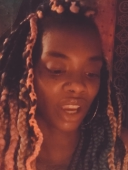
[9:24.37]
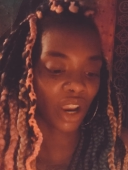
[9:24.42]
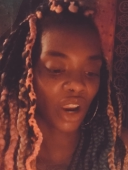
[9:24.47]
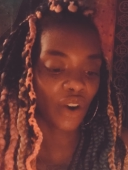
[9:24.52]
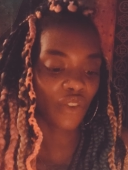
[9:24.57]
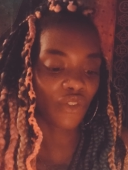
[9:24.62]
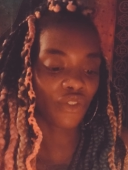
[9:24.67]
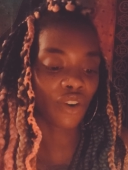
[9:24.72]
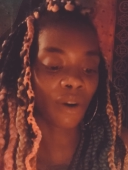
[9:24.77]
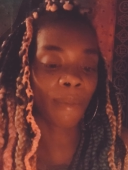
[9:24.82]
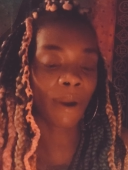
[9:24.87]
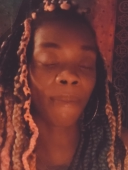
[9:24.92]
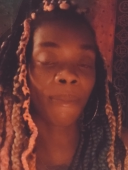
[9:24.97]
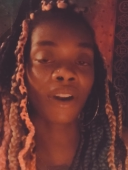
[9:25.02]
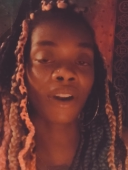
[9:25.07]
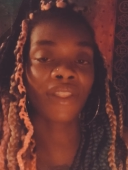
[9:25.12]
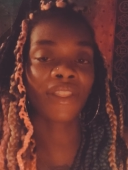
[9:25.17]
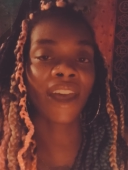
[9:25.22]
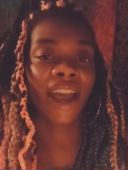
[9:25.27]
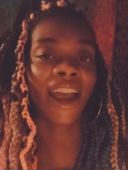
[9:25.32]
Remember
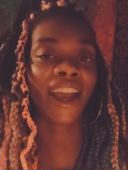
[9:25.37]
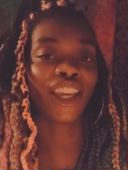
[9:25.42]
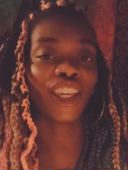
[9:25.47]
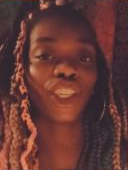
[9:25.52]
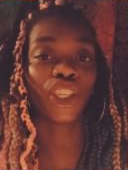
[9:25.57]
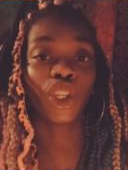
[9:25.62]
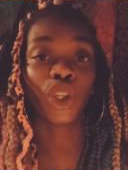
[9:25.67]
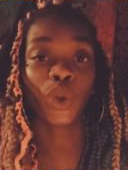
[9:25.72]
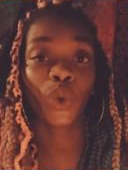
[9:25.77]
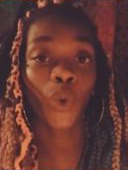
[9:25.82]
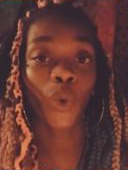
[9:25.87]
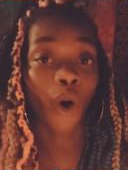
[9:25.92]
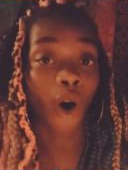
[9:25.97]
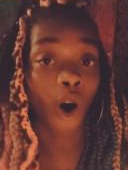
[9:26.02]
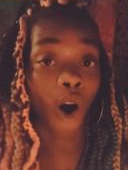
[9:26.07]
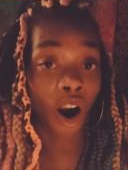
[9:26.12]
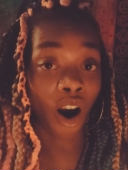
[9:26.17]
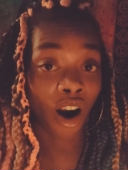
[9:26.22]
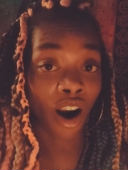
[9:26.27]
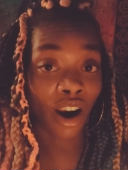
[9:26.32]
that you
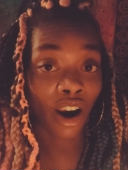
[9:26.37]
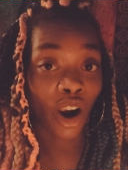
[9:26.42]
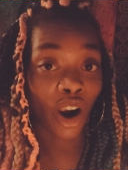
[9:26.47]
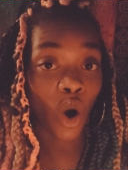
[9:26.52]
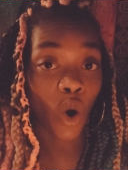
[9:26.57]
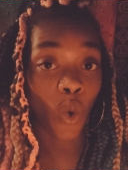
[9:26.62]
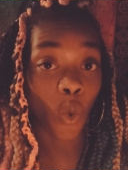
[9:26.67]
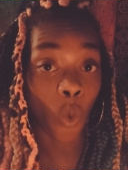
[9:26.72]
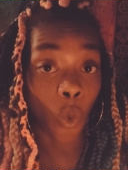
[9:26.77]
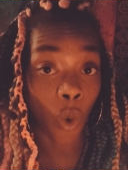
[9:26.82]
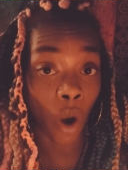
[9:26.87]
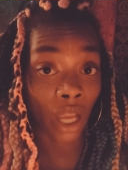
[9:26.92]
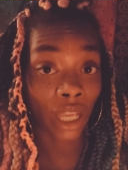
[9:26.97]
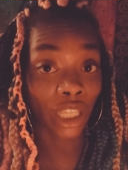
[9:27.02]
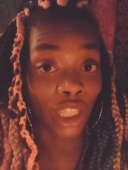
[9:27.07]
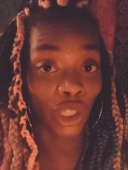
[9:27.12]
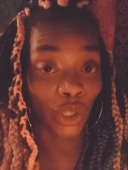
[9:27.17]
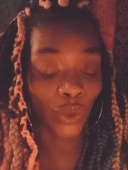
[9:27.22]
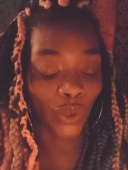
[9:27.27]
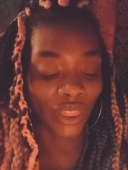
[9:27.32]
are what
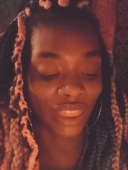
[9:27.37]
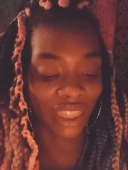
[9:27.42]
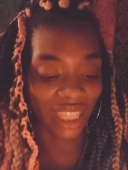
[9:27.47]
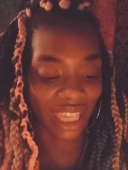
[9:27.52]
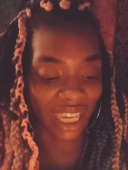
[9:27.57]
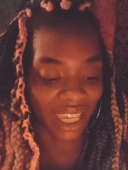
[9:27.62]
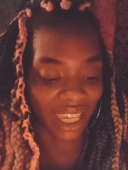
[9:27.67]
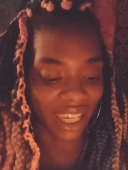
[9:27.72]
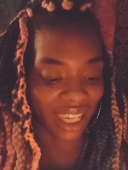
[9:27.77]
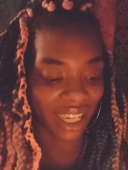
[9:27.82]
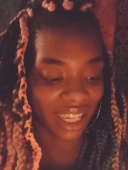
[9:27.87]
you think,